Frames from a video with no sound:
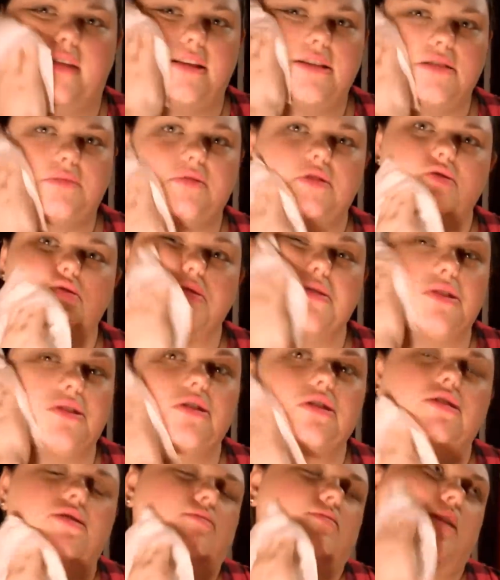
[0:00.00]
that smells really
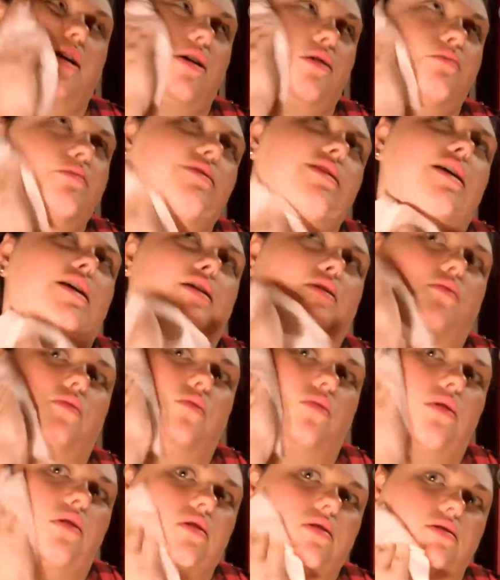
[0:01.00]
good and I hope it like
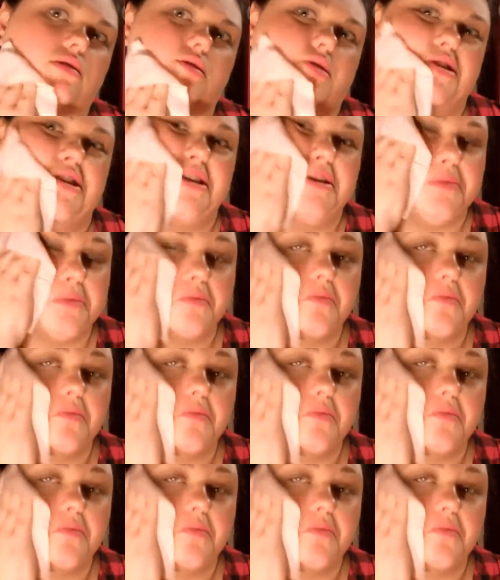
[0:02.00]
works good.